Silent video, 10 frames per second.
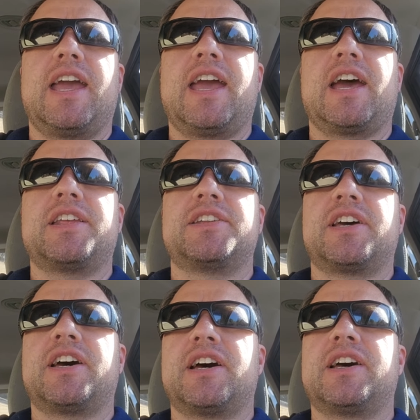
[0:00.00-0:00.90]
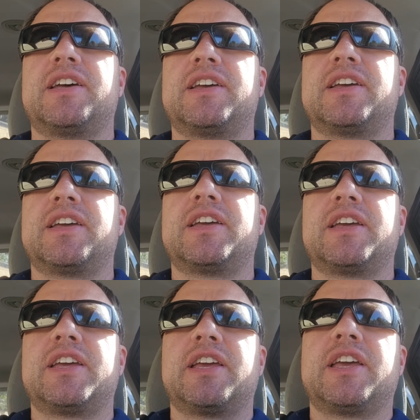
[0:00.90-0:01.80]
and
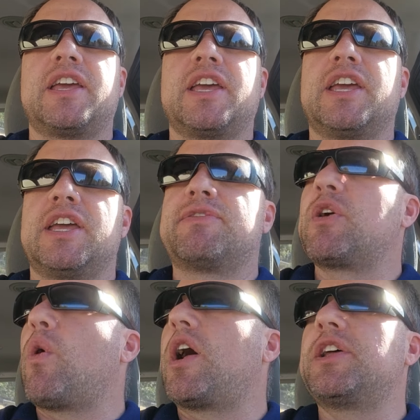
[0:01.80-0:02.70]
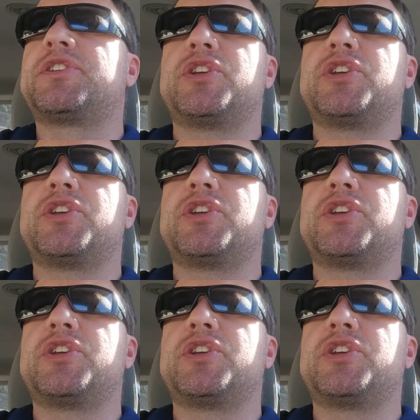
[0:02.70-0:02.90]
uh, if they wanted